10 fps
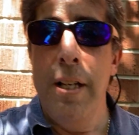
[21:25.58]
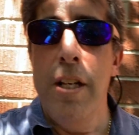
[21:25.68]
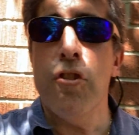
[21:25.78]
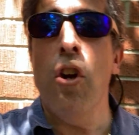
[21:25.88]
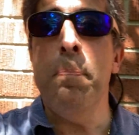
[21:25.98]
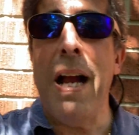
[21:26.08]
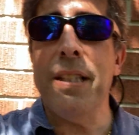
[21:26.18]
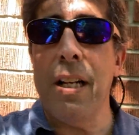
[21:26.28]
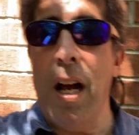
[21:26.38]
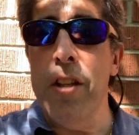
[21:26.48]
He's going back to
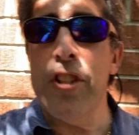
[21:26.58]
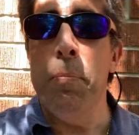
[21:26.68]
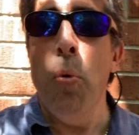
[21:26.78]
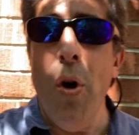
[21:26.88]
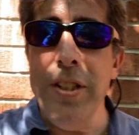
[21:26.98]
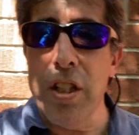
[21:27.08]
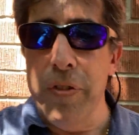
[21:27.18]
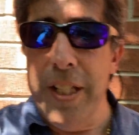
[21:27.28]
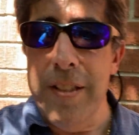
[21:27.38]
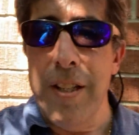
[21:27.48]
college, get more
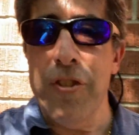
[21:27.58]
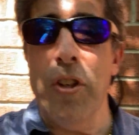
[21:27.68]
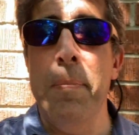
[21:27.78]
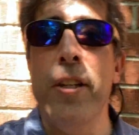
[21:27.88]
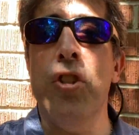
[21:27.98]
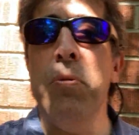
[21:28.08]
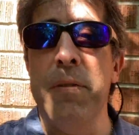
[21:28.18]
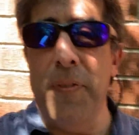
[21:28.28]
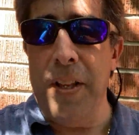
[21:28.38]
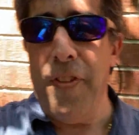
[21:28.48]
degrees, so he can make
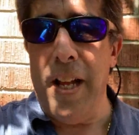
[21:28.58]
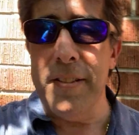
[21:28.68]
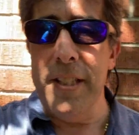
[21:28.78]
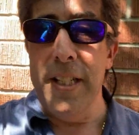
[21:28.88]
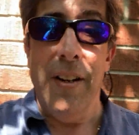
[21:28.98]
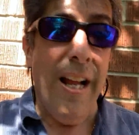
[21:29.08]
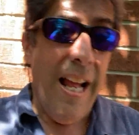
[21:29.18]
$250,000 a year.